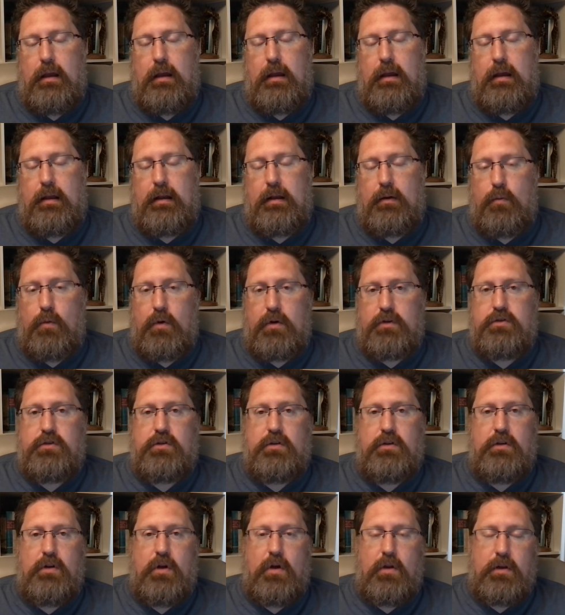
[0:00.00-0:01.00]
And I want you
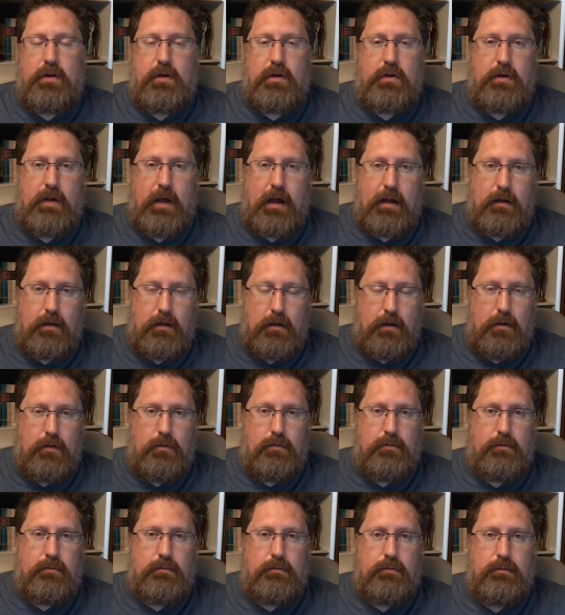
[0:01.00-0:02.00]
to know that you're not
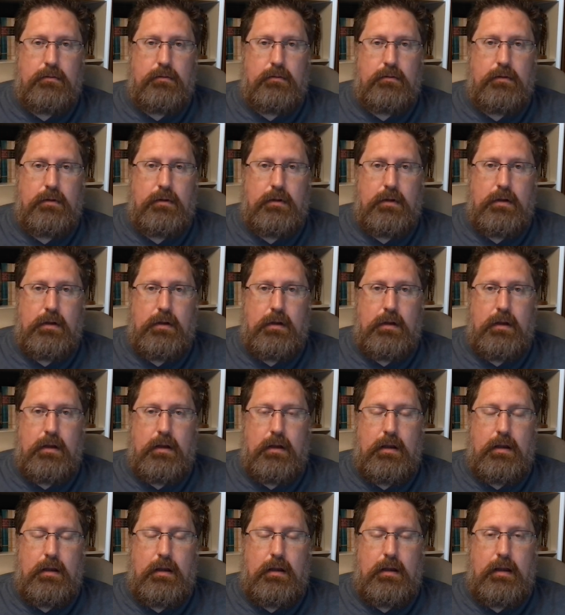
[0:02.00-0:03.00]
alone.
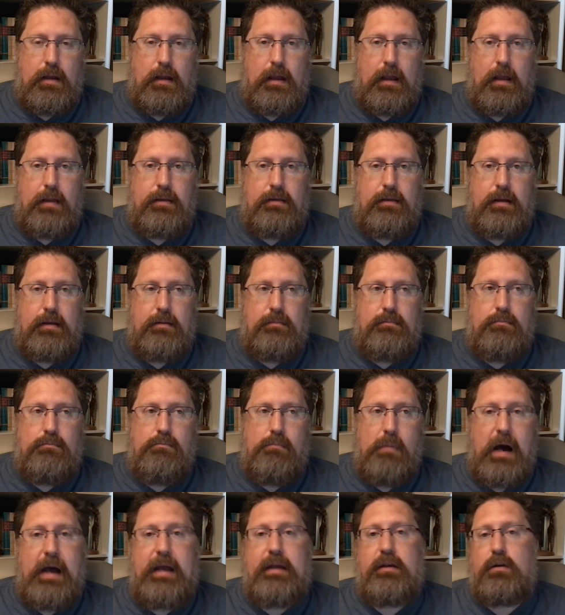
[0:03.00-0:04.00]
And that
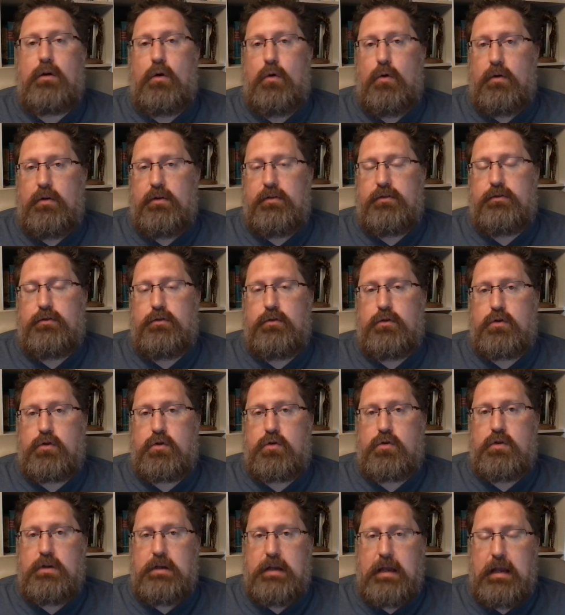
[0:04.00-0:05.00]
my goal is to
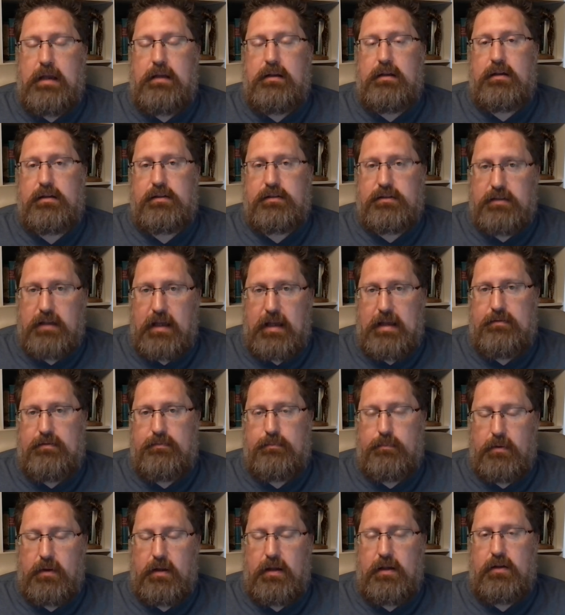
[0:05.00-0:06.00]
create a safe
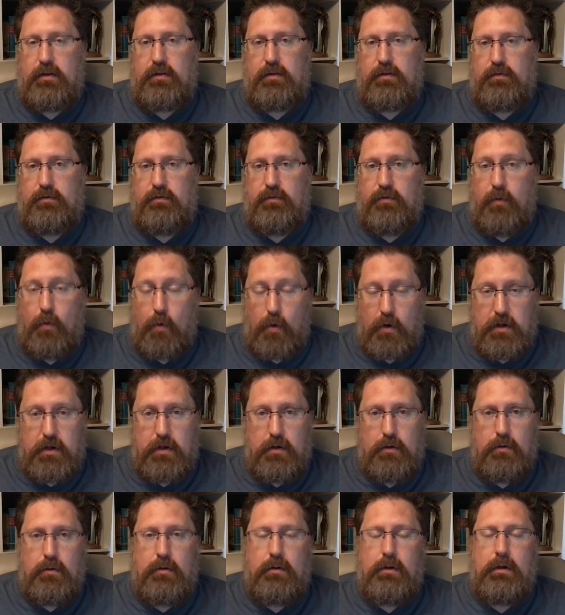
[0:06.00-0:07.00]
place for
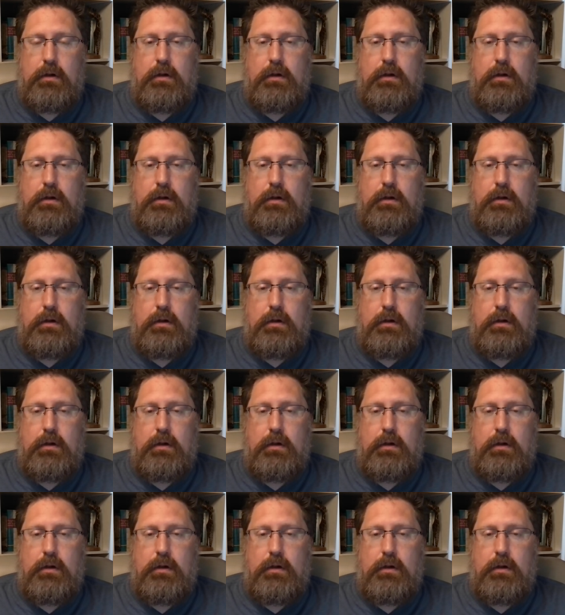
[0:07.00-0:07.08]
you.